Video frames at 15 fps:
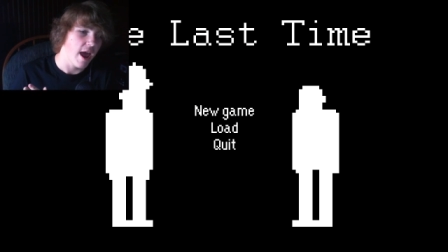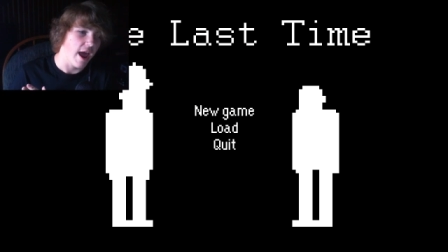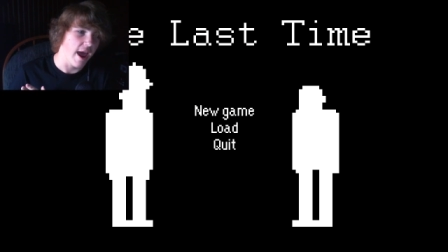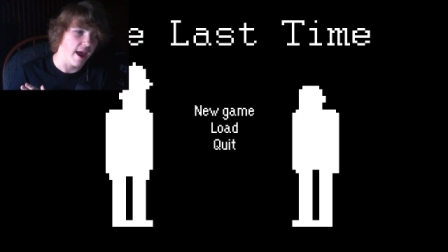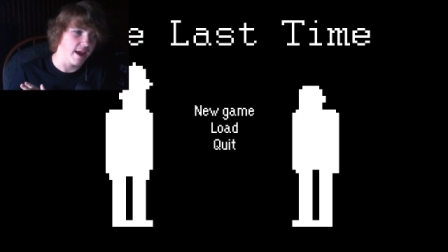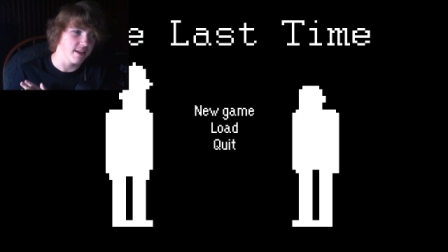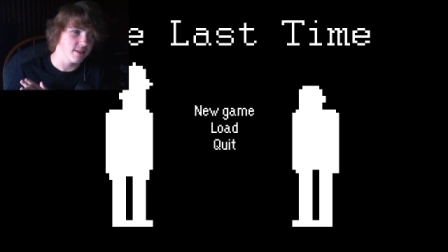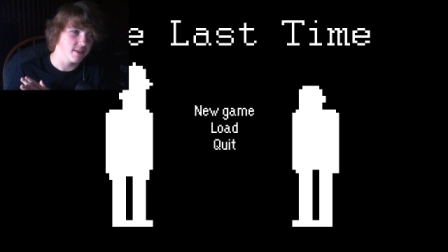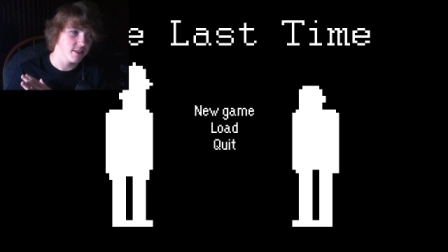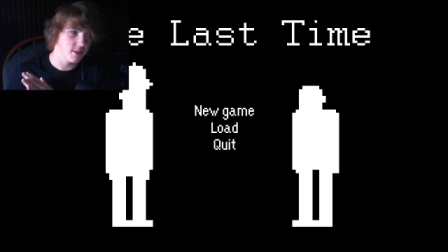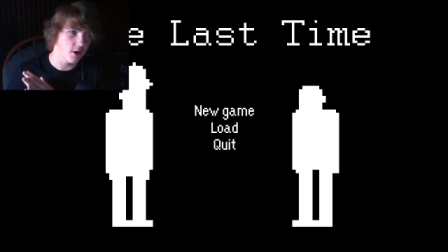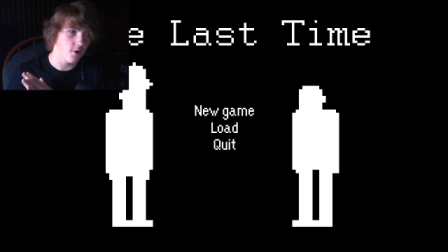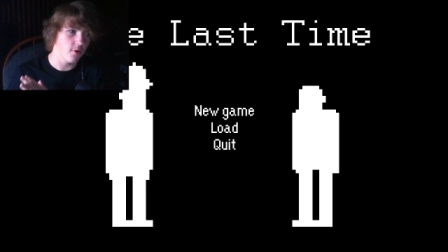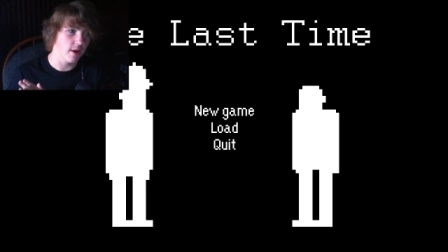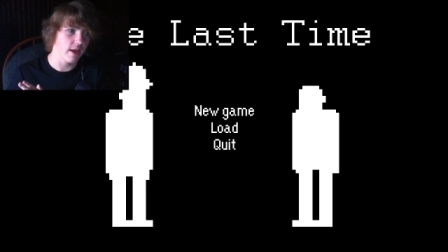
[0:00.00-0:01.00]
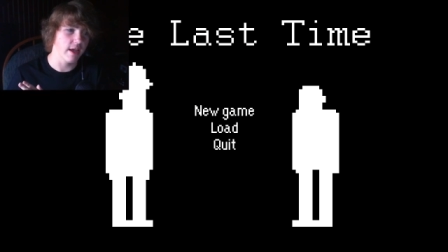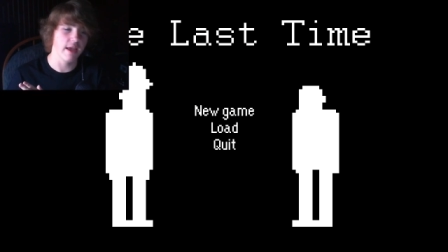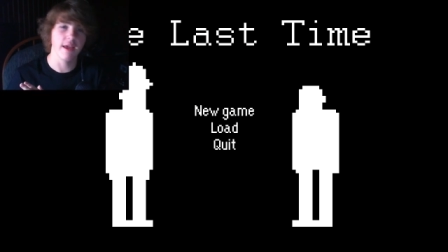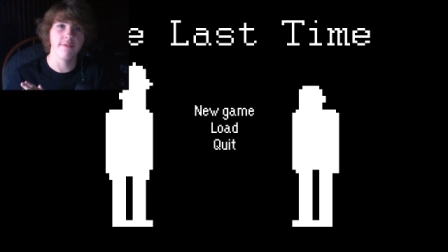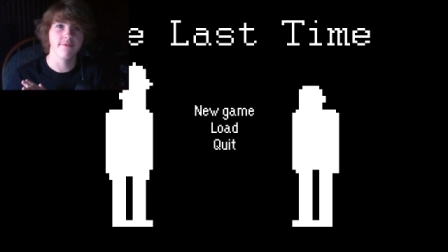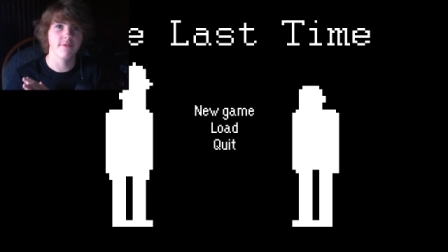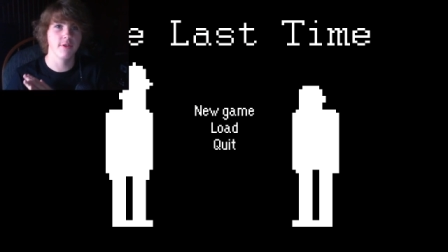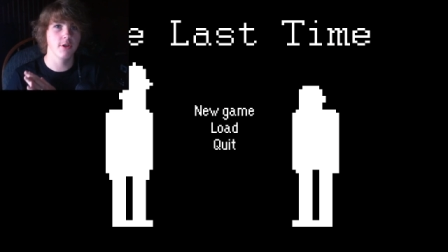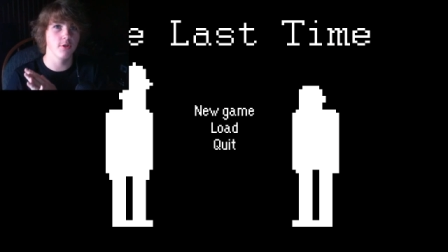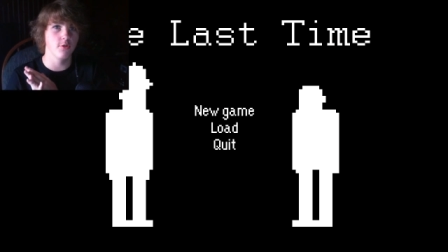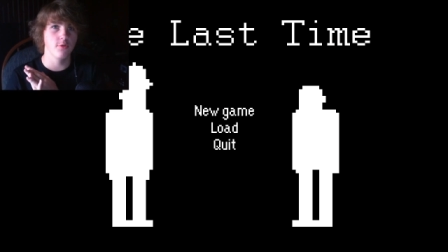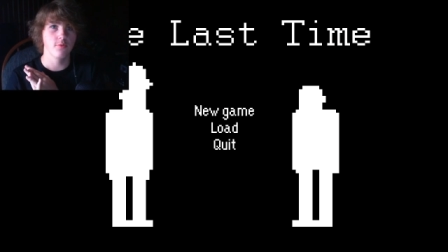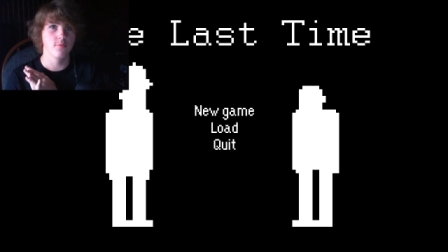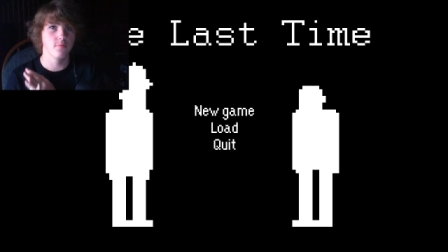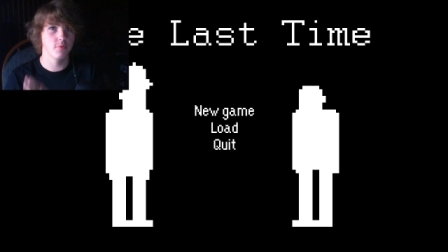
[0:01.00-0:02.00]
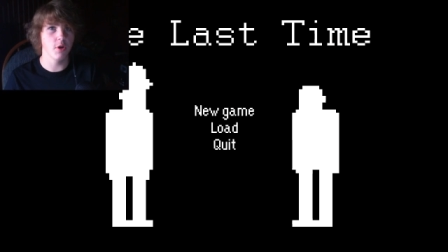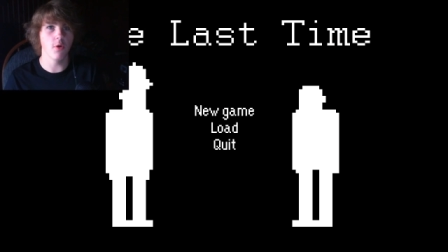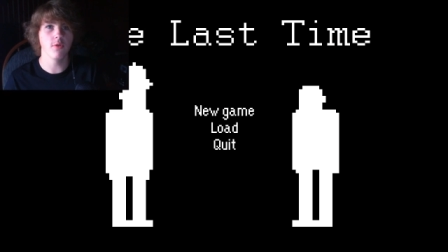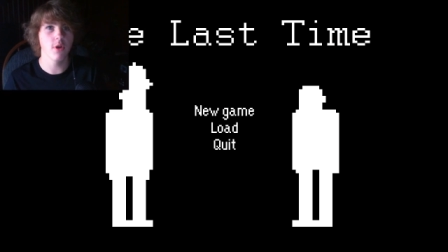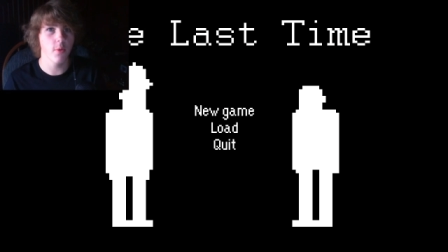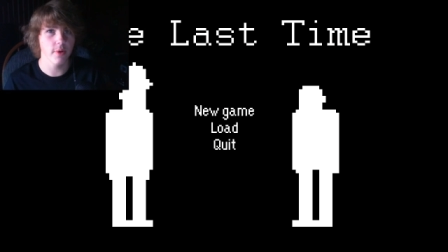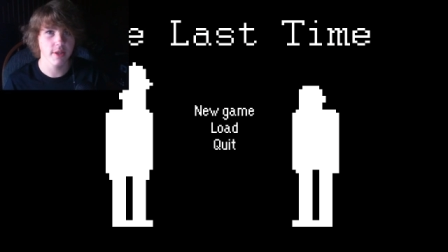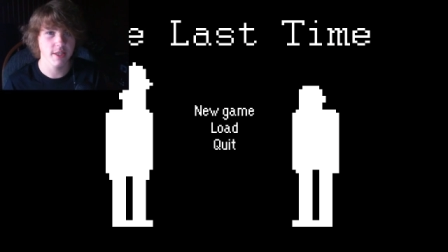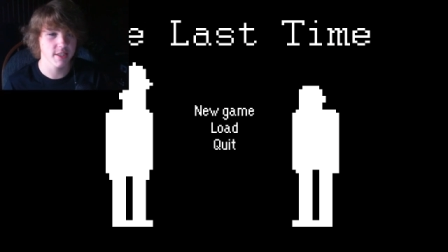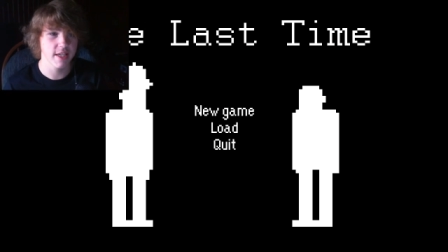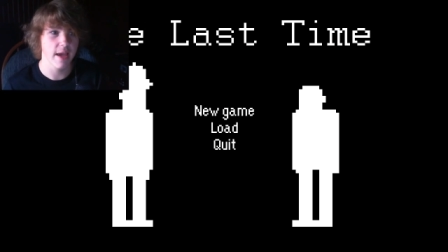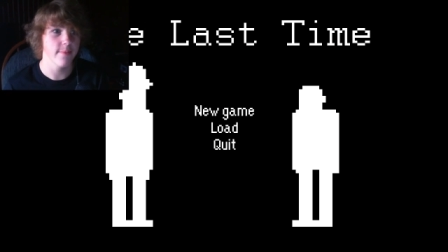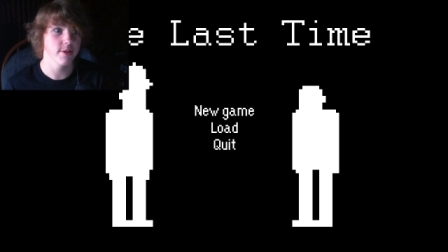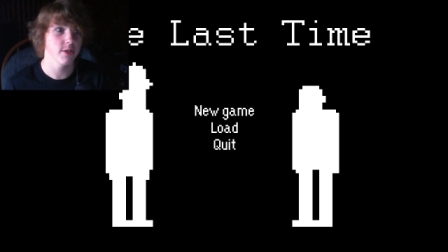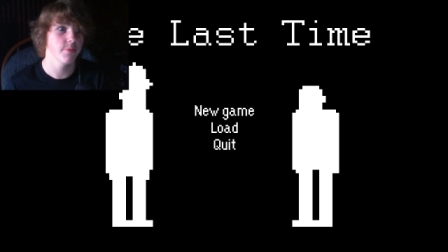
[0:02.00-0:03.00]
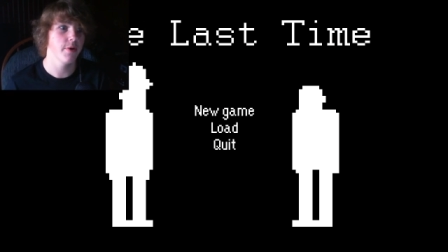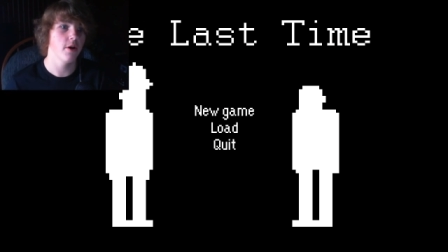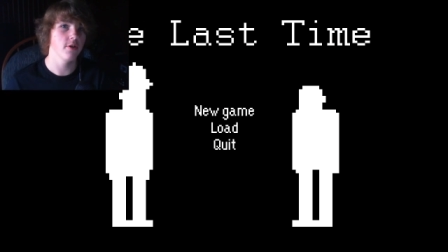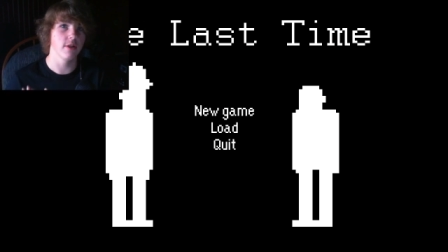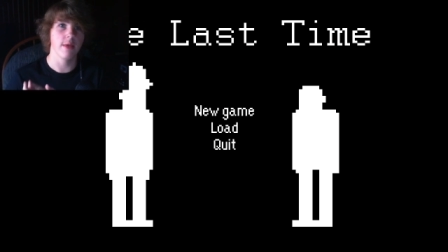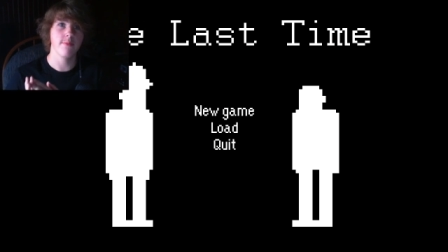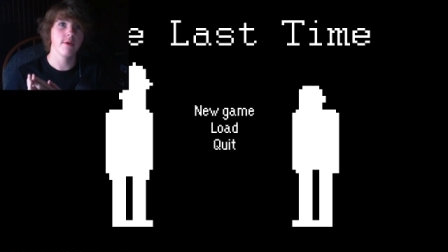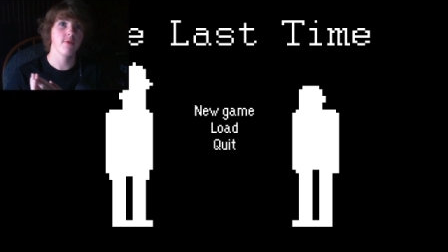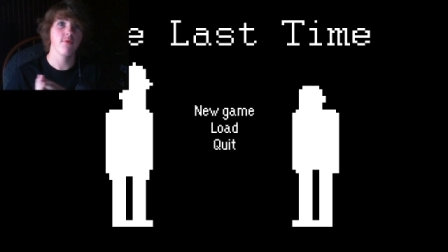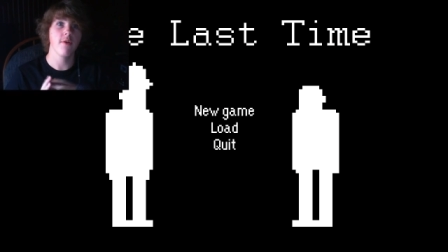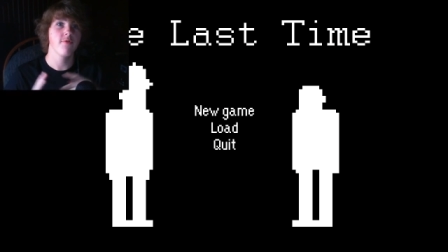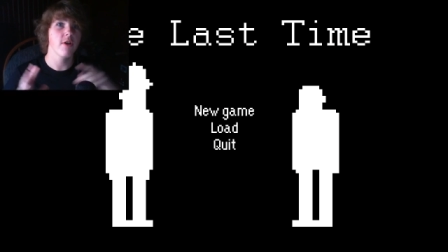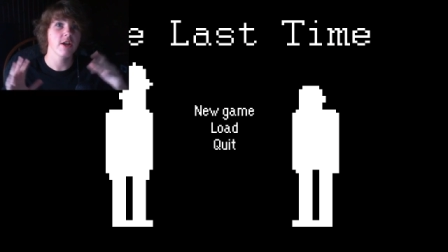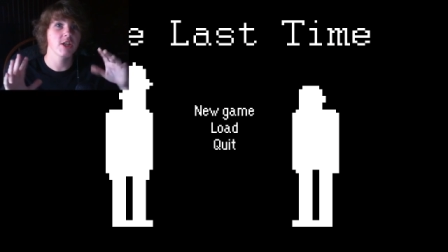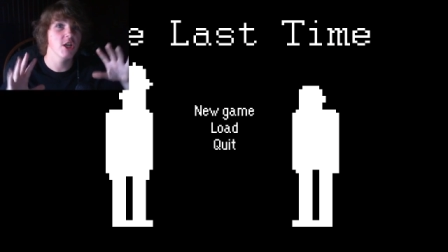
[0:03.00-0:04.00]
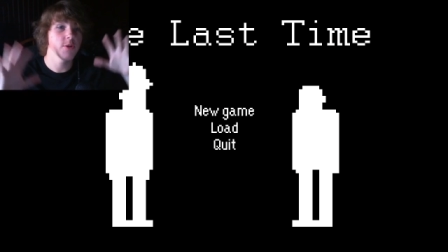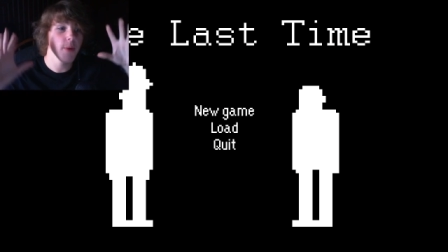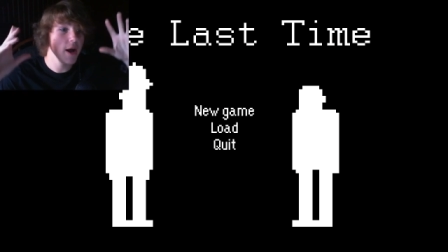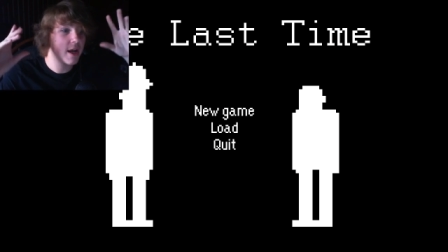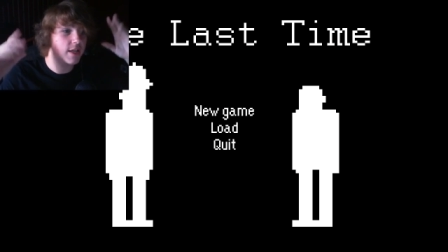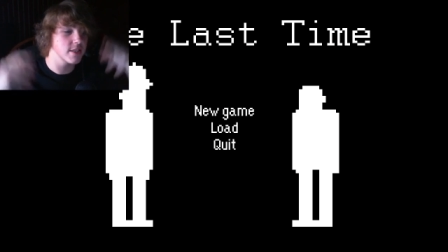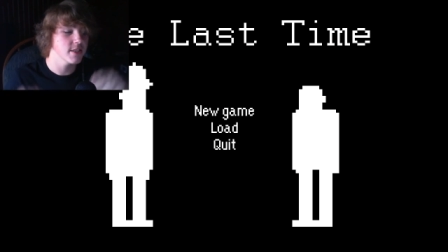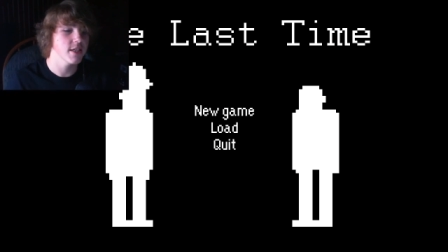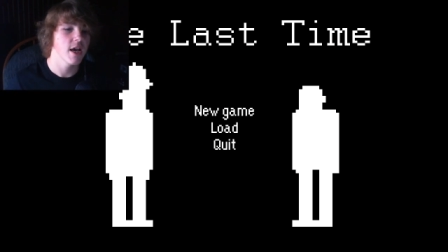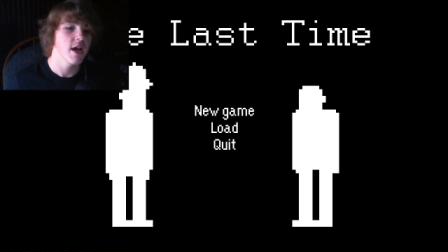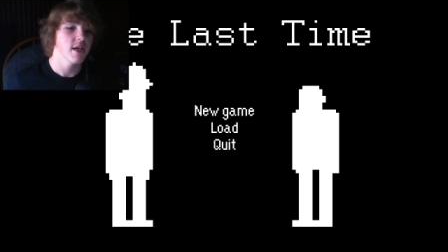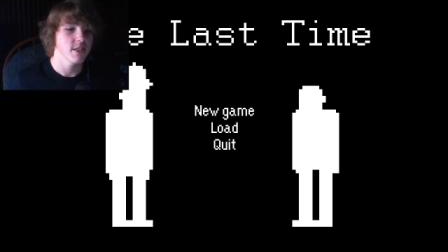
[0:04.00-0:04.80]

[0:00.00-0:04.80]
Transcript: And so if you don't know what this game is about, let me refresh your minds.